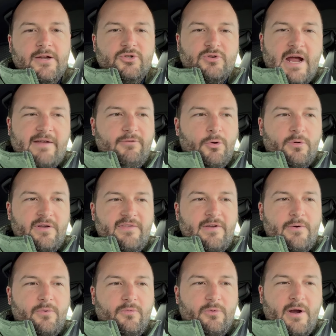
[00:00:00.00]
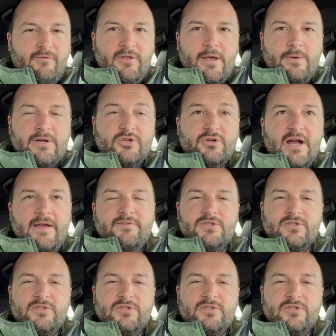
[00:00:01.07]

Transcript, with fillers: driving wherever wherever they want to drive.